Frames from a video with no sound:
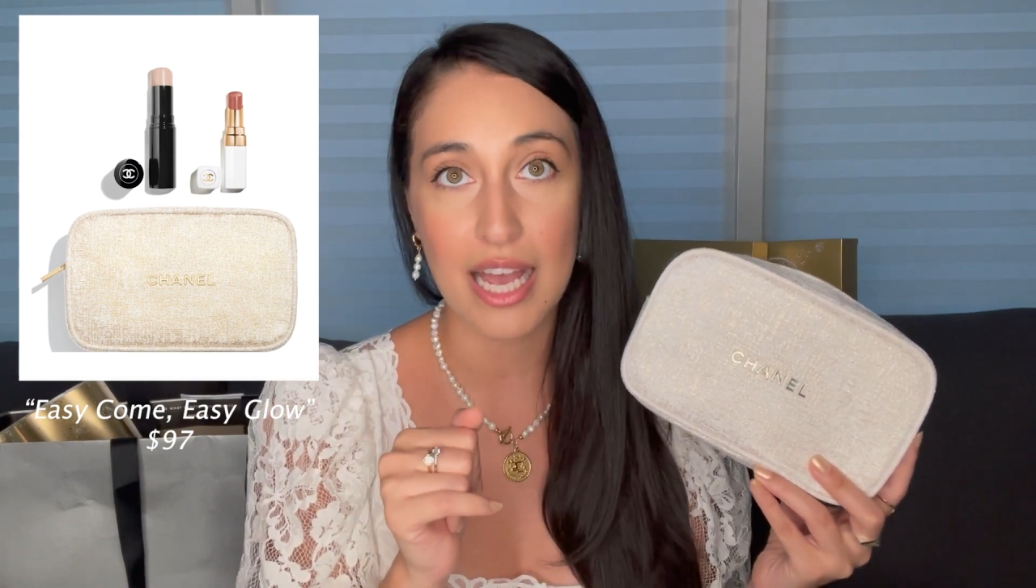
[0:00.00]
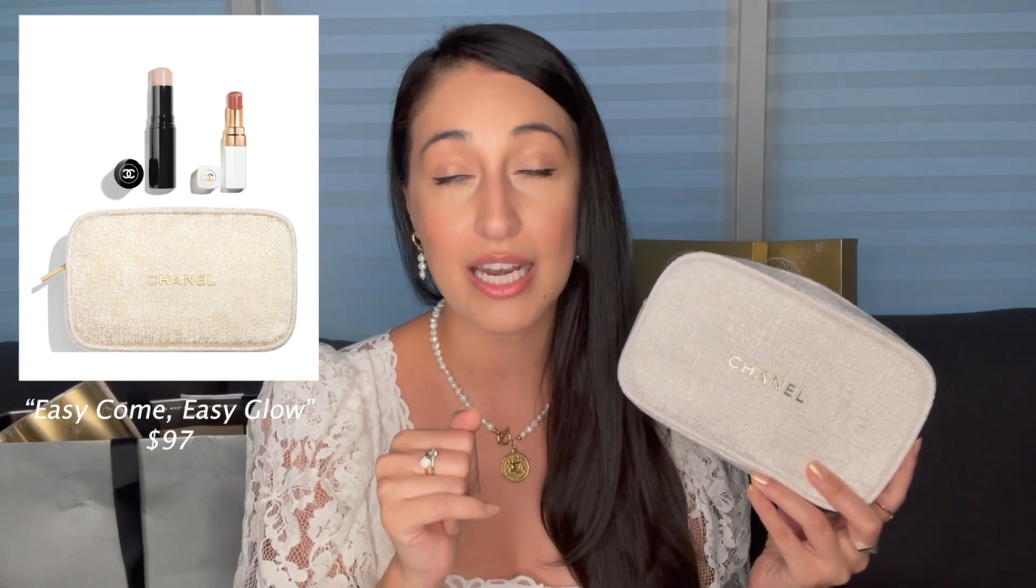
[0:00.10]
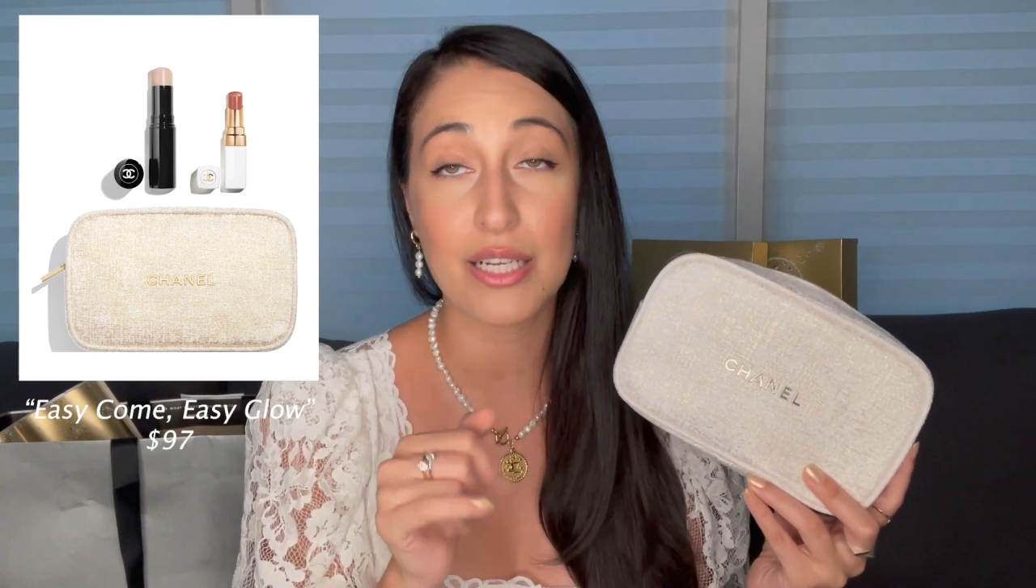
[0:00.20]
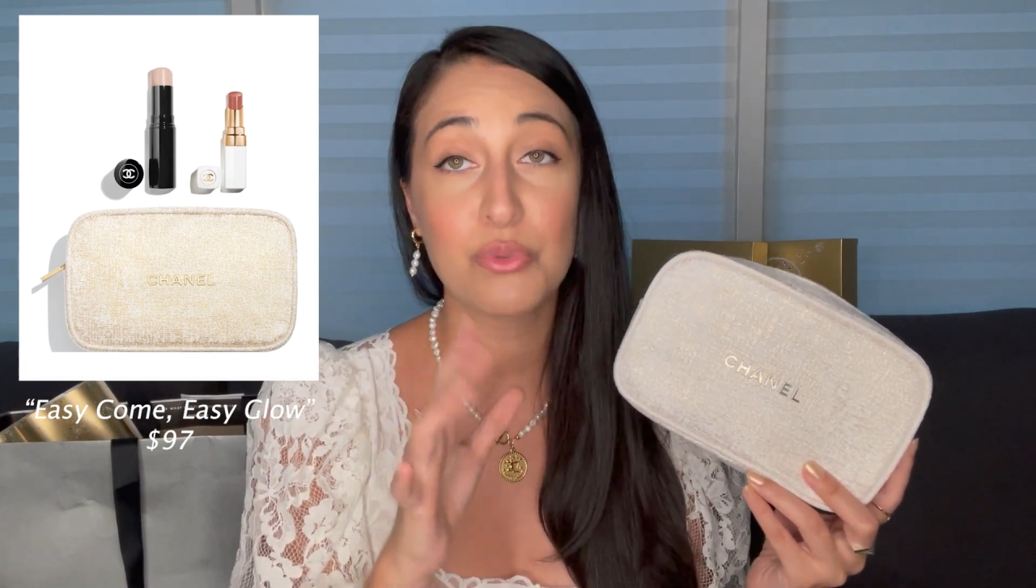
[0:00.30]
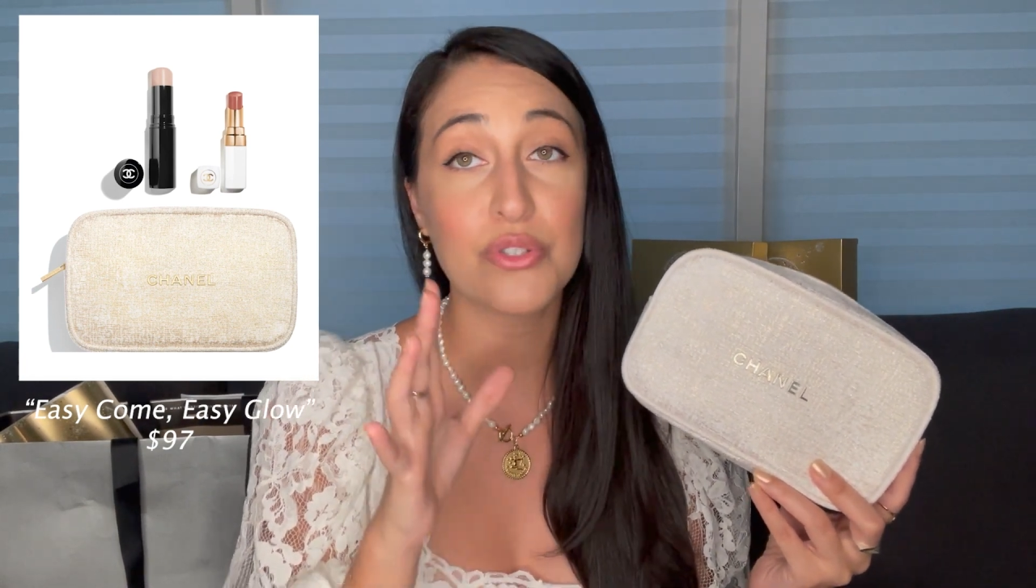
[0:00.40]

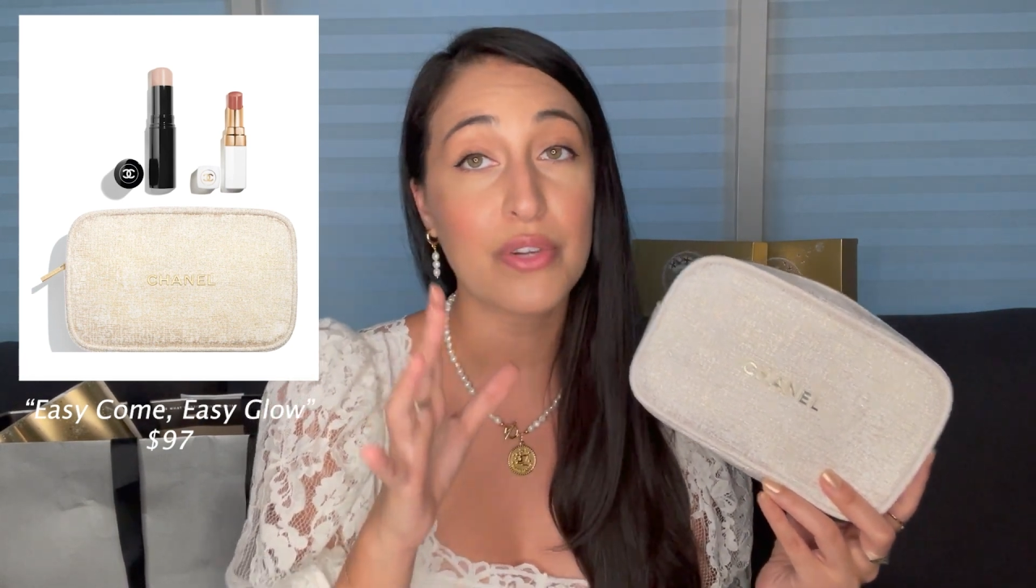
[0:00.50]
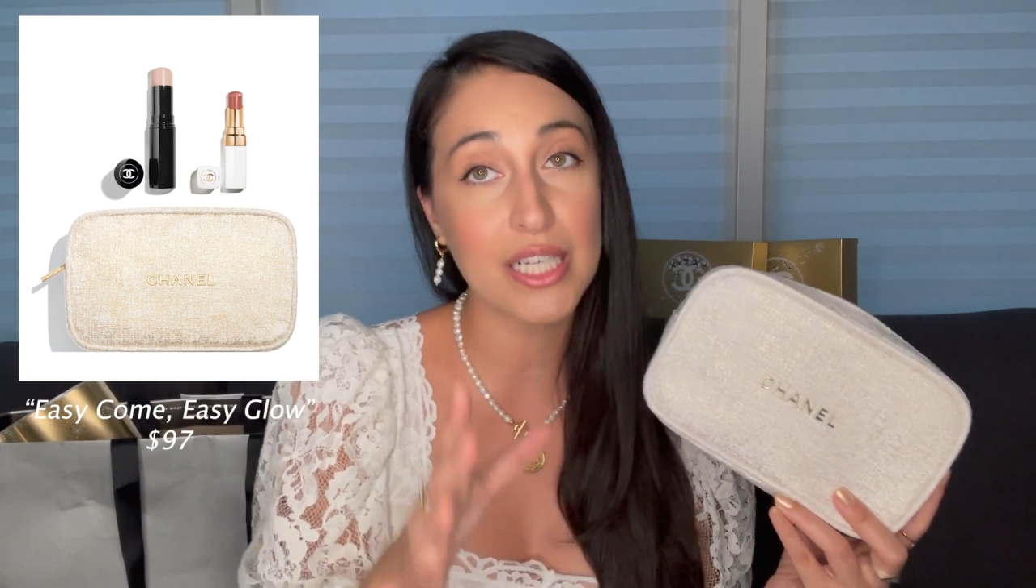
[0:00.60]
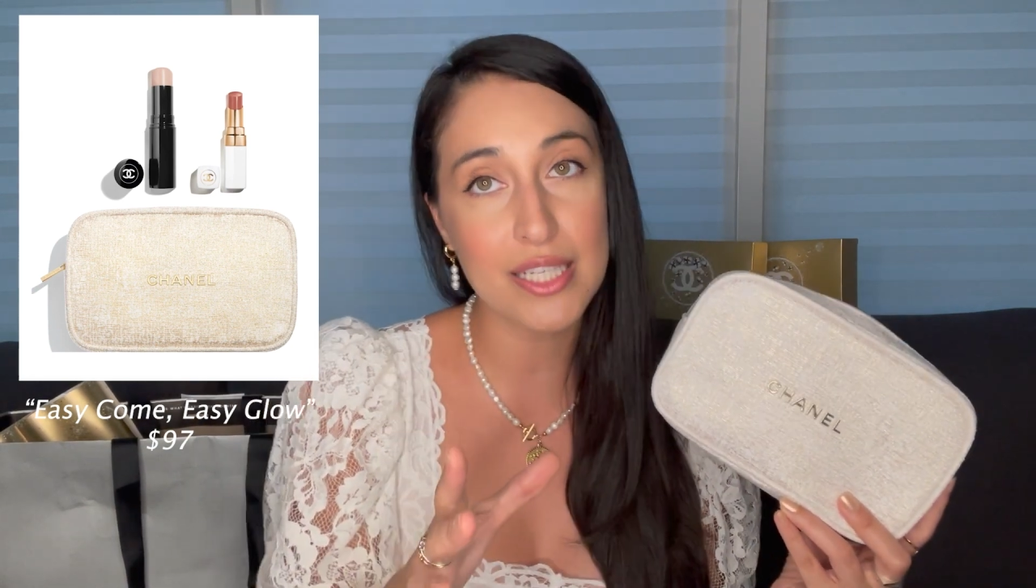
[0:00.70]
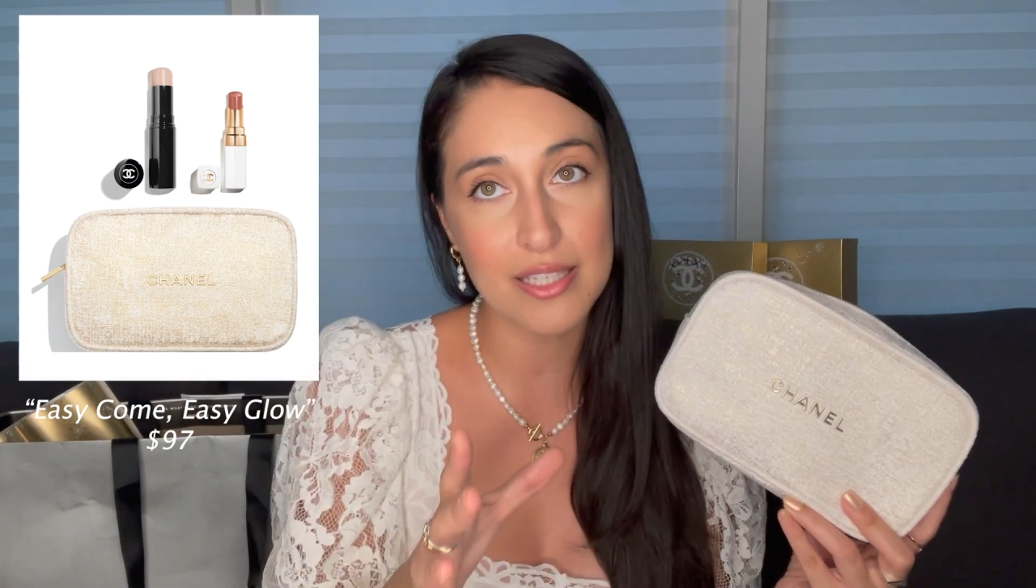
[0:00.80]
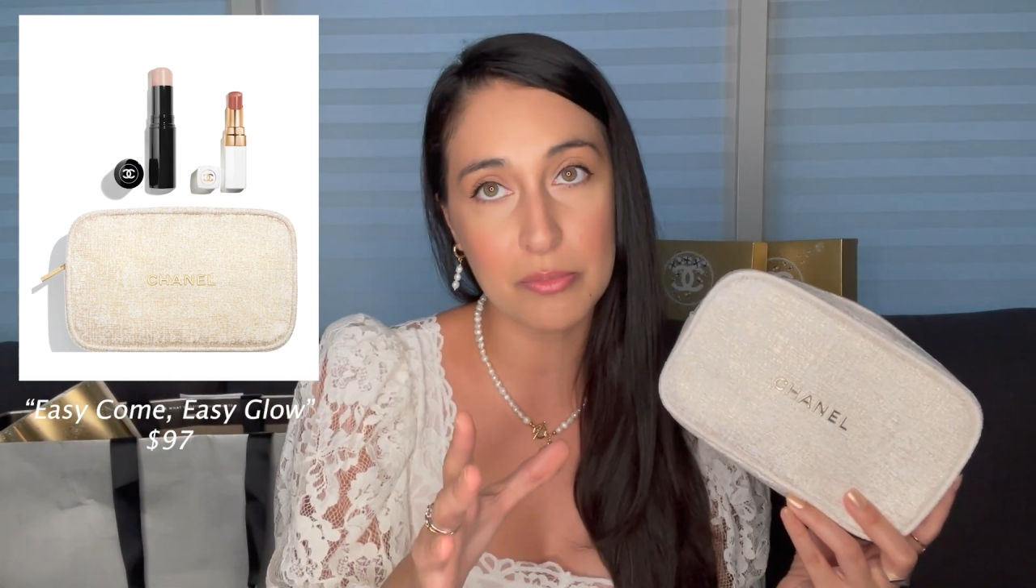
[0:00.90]
and it was
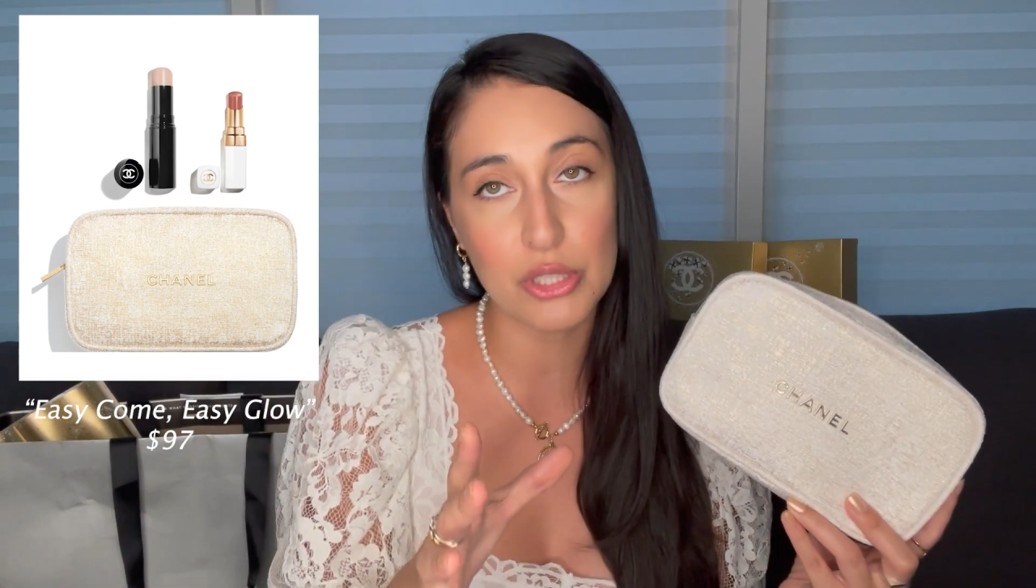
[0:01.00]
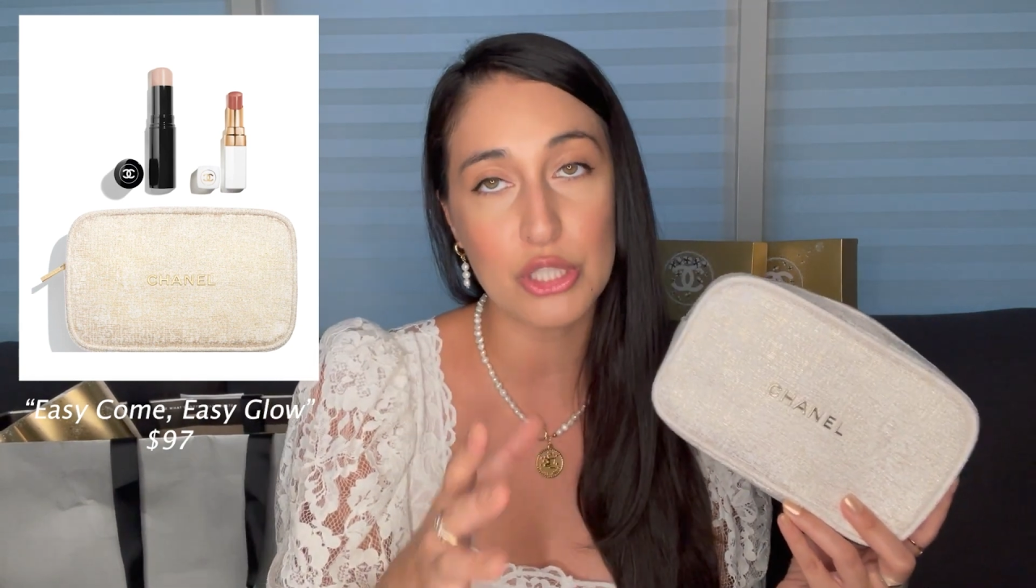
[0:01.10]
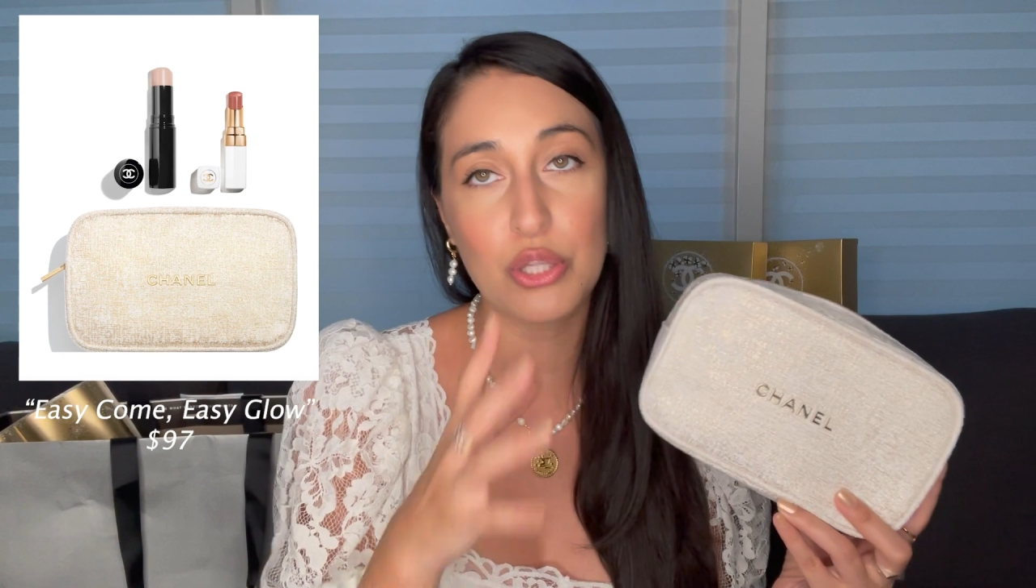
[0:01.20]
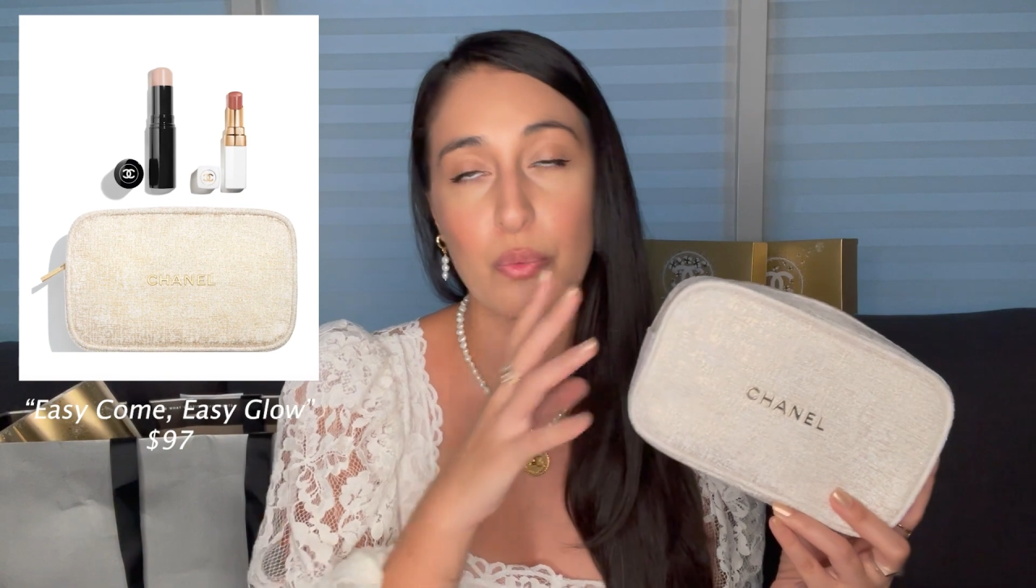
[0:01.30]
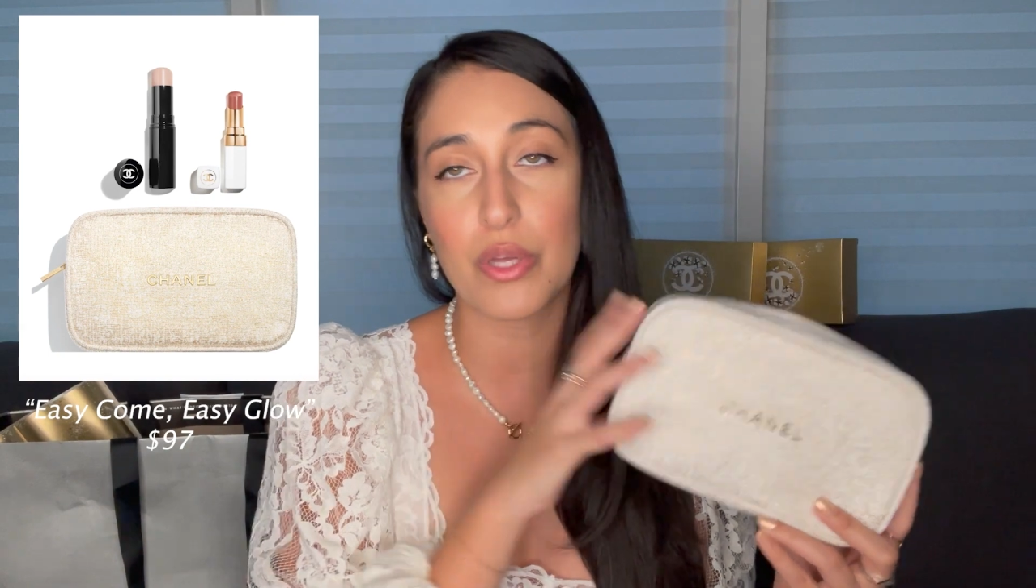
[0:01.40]
very similar
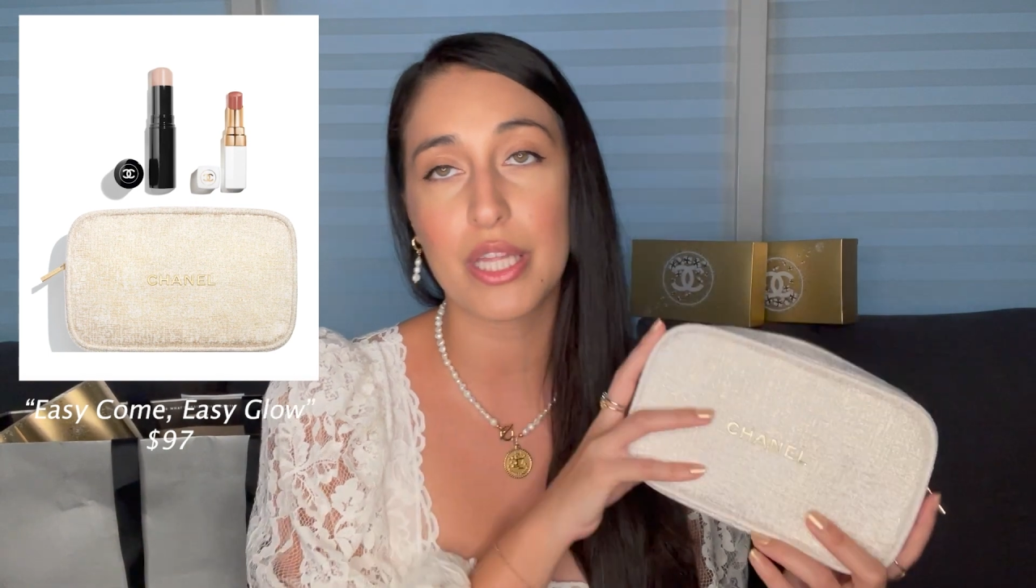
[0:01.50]
to the one